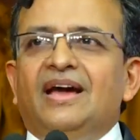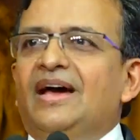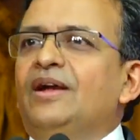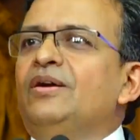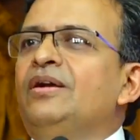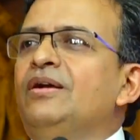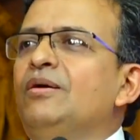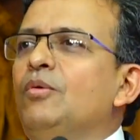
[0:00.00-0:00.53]

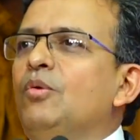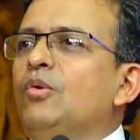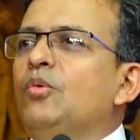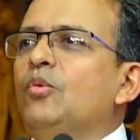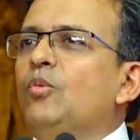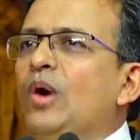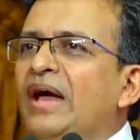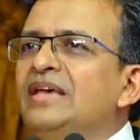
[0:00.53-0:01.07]
And
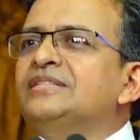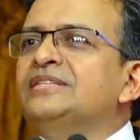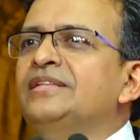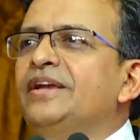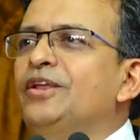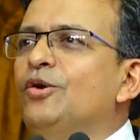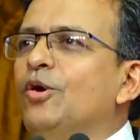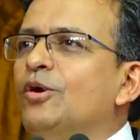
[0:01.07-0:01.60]
why is it
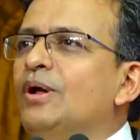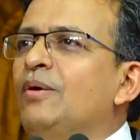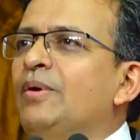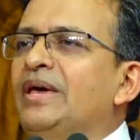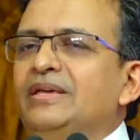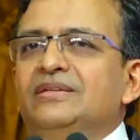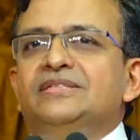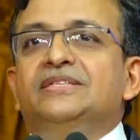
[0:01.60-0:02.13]
that you go to
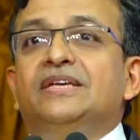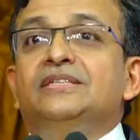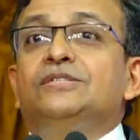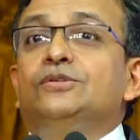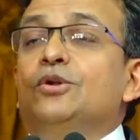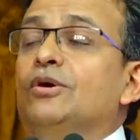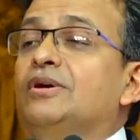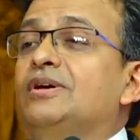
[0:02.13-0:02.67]
Hawaii? He
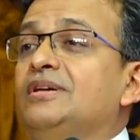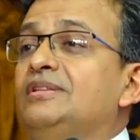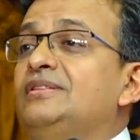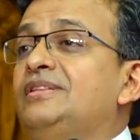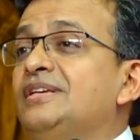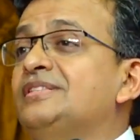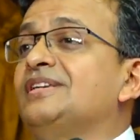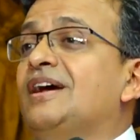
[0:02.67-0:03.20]
says, look,
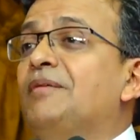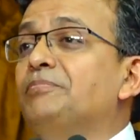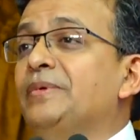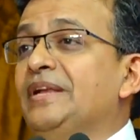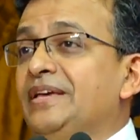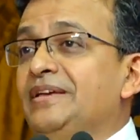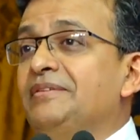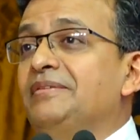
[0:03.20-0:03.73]
this
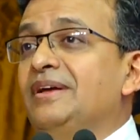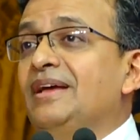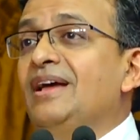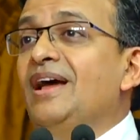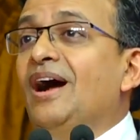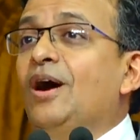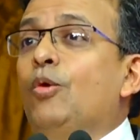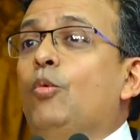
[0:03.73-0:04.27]
company
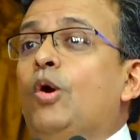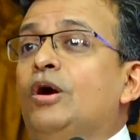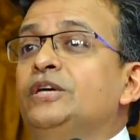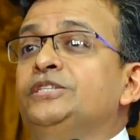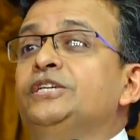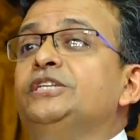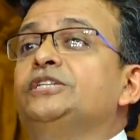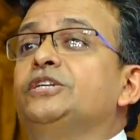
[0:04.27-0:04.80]

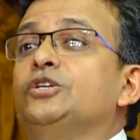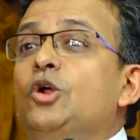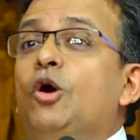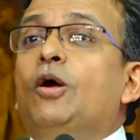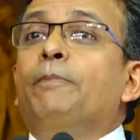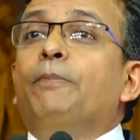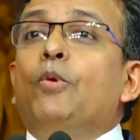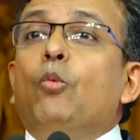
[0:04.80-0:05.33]
awards the
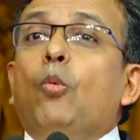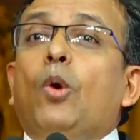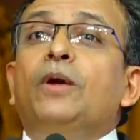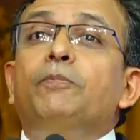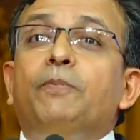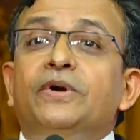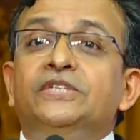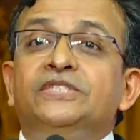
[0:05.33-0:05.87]
top
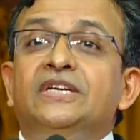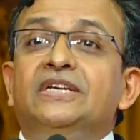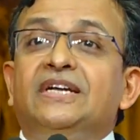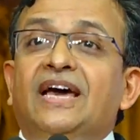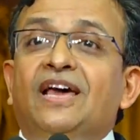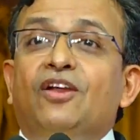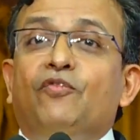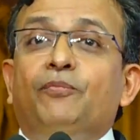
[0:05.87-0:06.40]
1
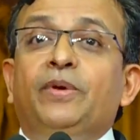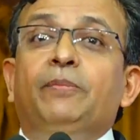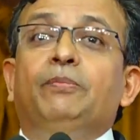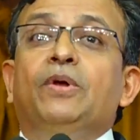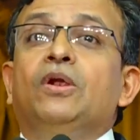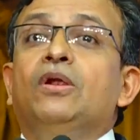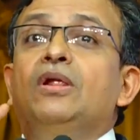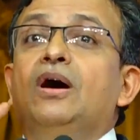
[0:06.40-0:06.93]
percentile of
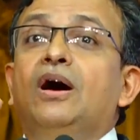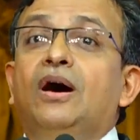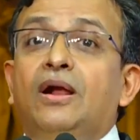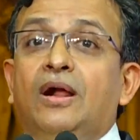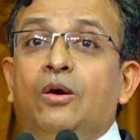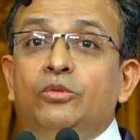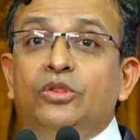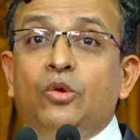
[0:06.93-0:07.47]
people
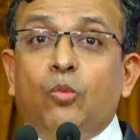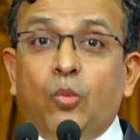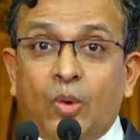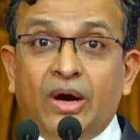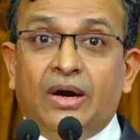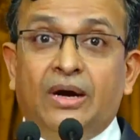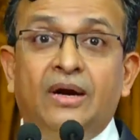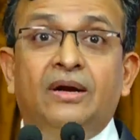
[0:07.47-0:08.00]
around the
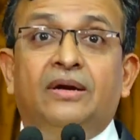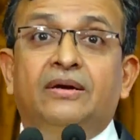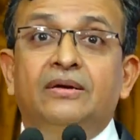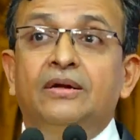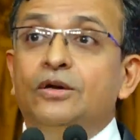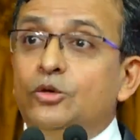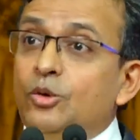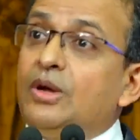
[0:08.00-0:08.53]
world
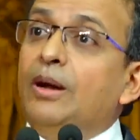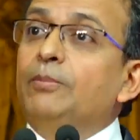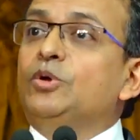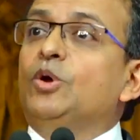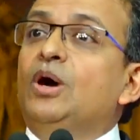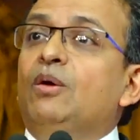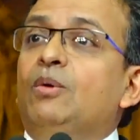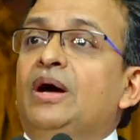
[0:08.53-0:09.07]
to come
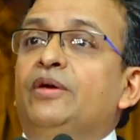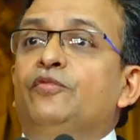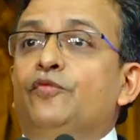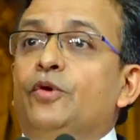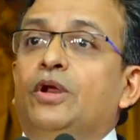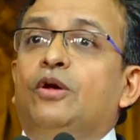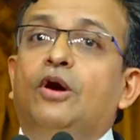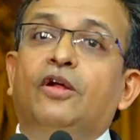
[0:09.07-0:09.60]
to Hawaii
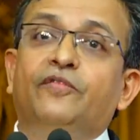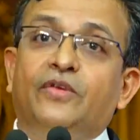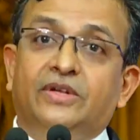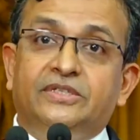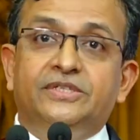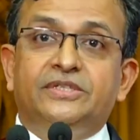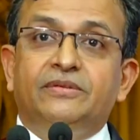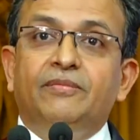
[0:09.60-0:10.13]
for a
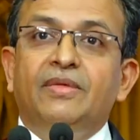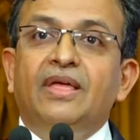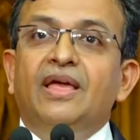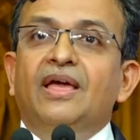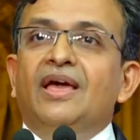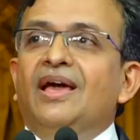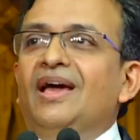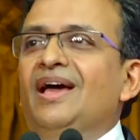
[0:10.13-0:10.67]
conference.
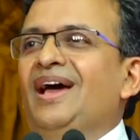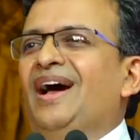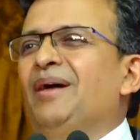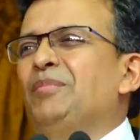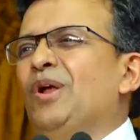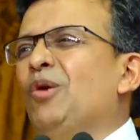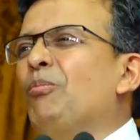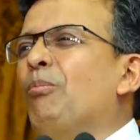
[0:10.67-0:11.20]

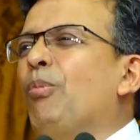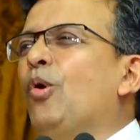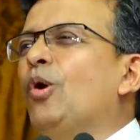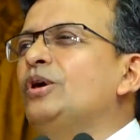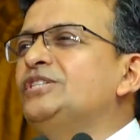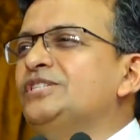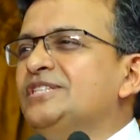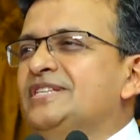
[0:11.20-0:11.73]
I'm now
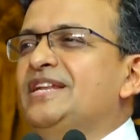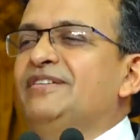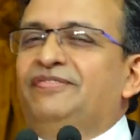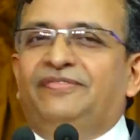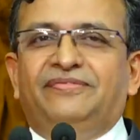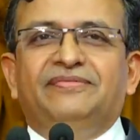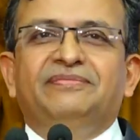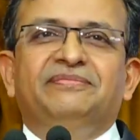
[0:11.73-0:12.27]
bored
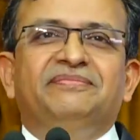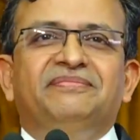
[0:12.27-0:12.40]
stiff.